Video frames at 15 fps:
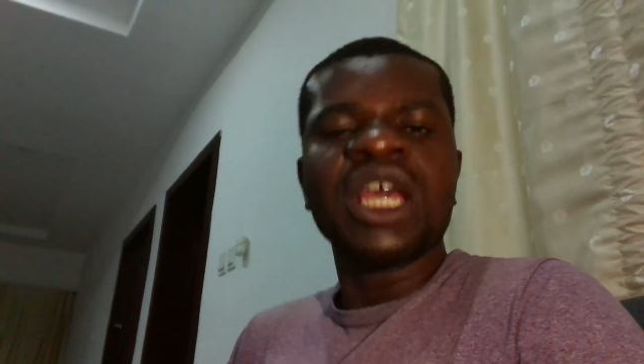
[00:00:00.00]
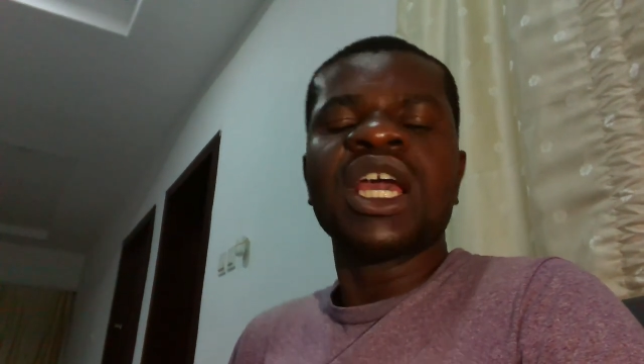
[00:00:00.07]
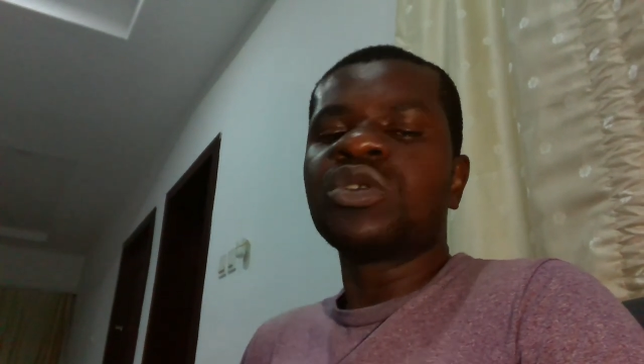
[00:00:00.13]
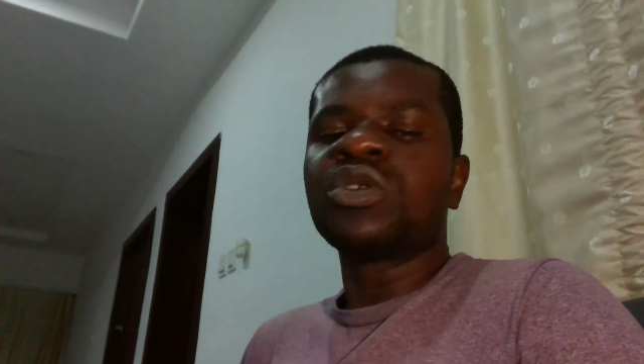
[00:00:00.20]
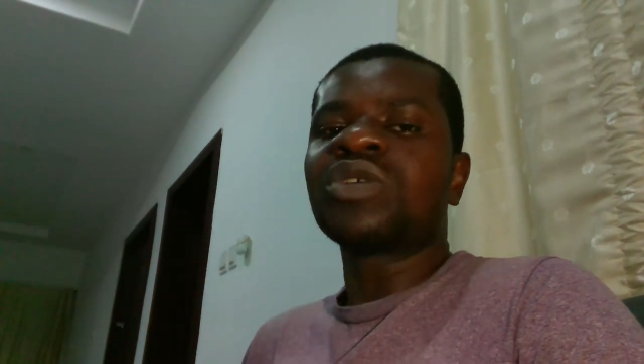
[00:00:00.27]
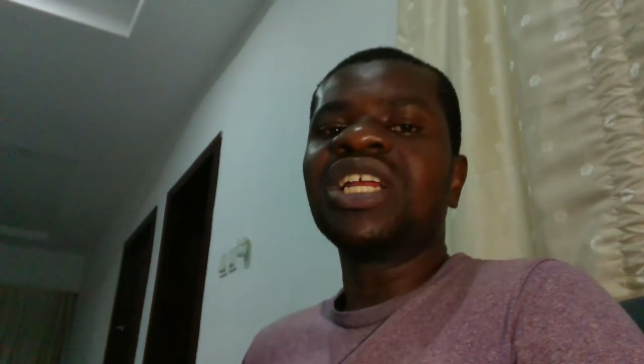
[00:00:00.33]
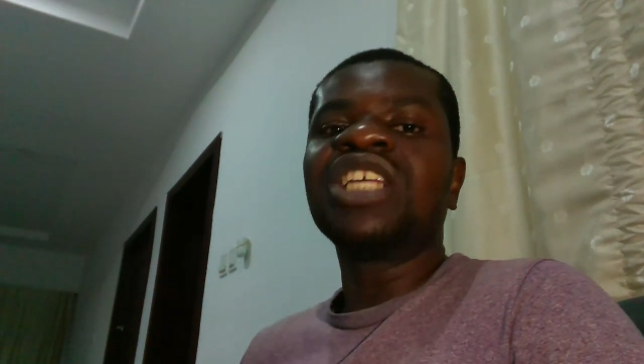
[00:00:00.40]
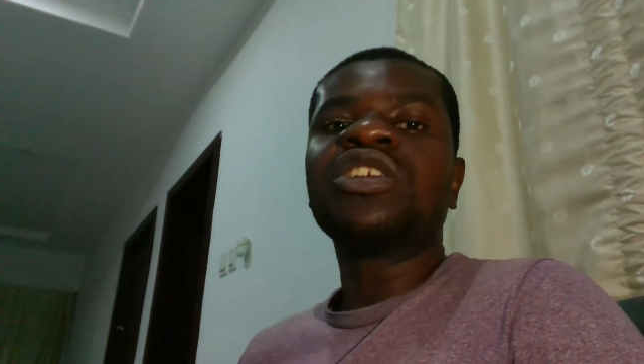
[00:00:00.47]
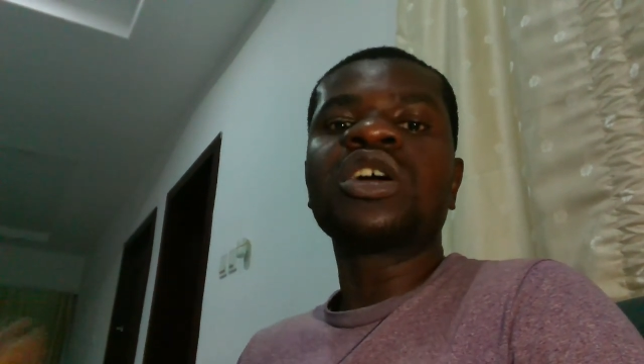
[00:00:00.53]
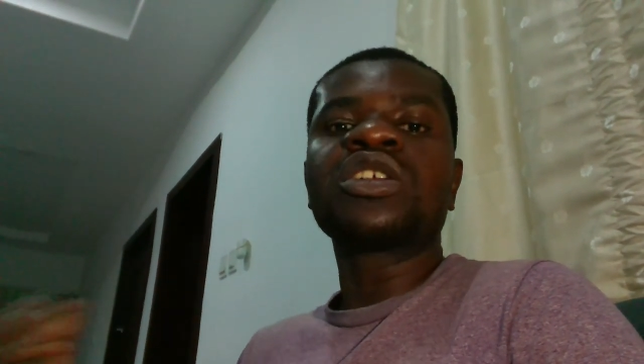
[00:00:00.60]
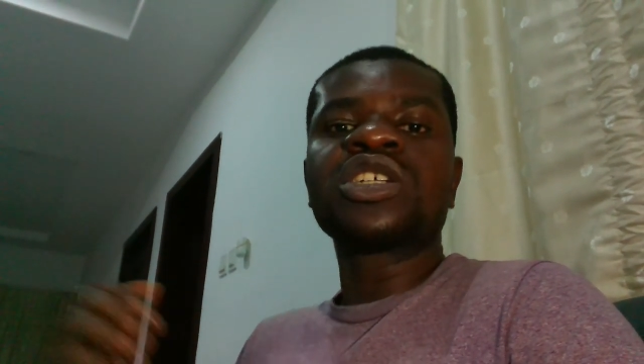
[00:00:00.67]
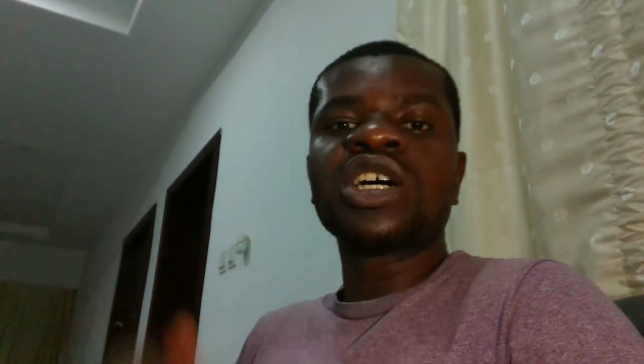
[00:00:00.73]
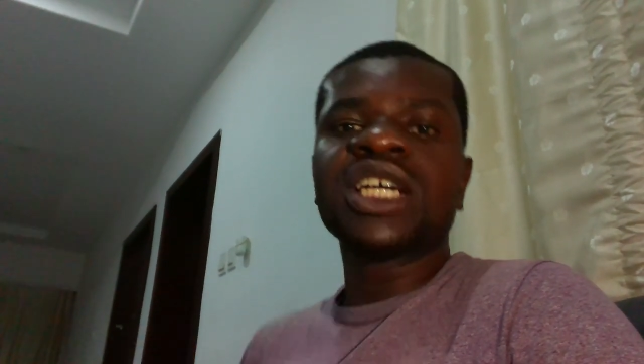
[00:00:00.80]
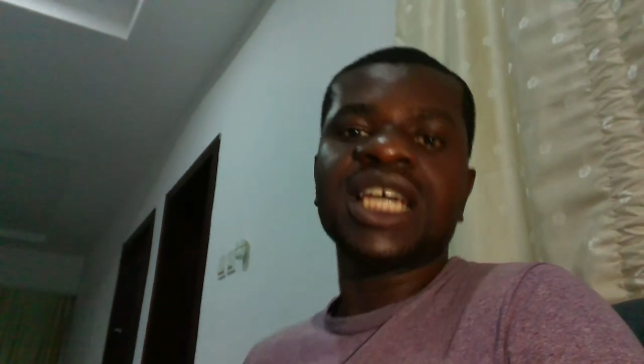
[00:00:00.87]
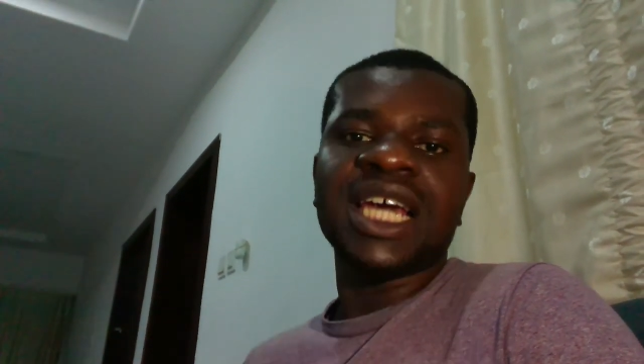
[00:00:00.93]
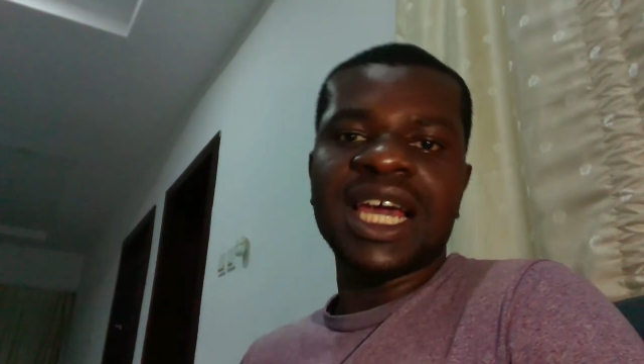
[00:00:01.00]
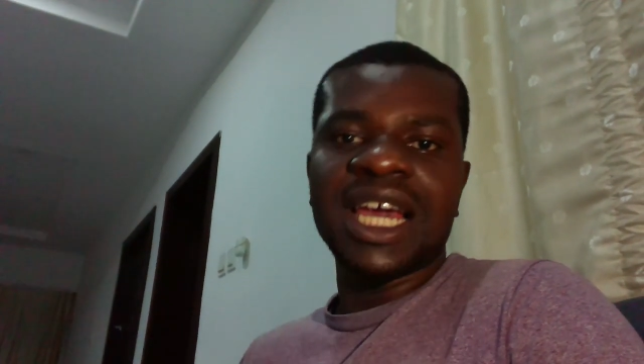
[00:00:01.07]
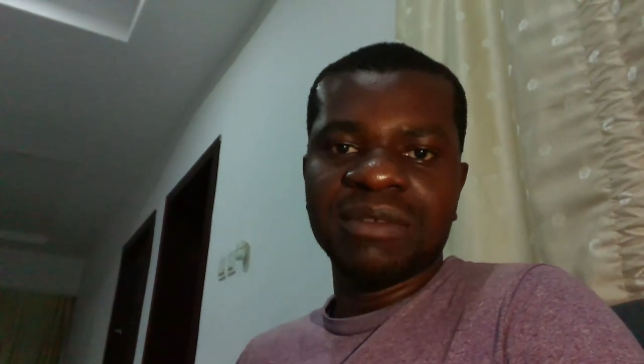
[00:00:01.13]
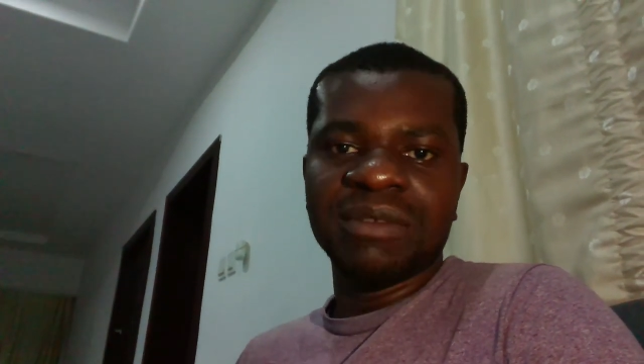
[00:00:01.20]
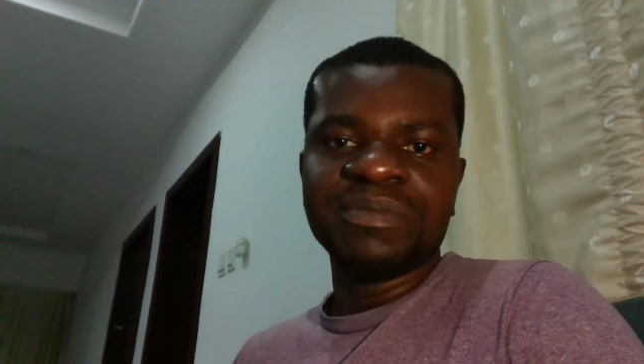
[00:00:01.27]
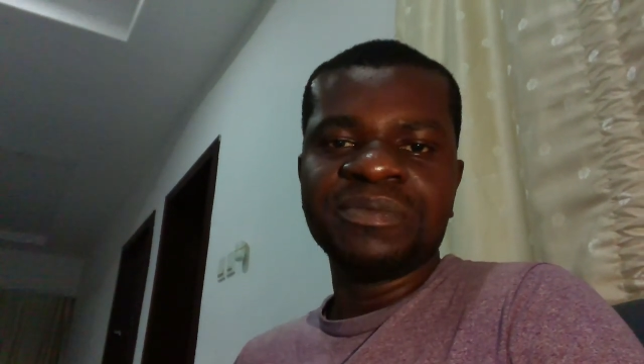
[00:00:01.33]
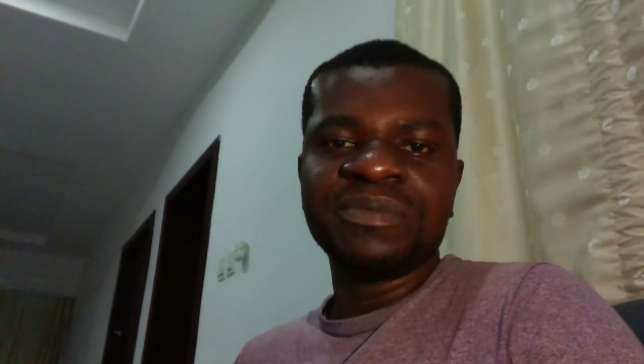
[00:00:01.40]
It was when the doctor
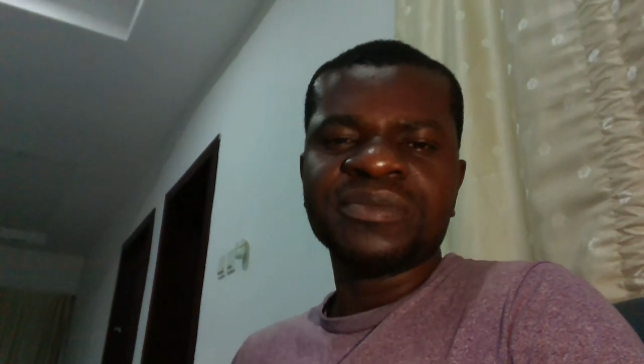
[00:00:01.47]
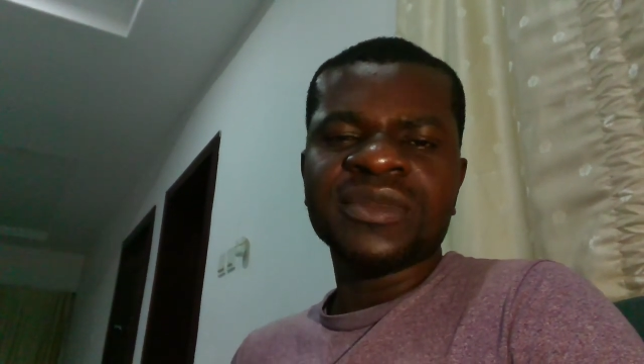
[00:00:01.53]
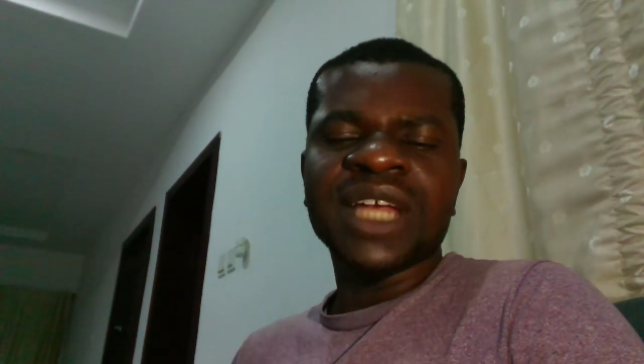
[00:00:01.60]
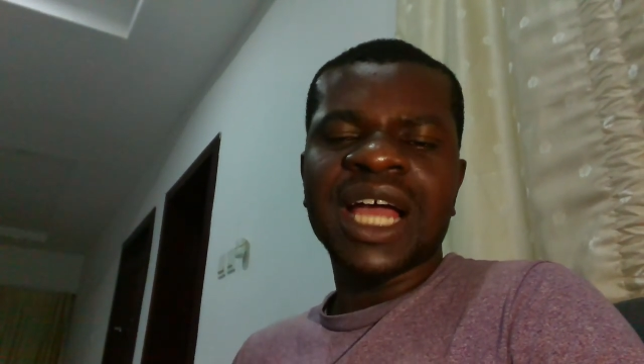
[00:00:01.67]
came,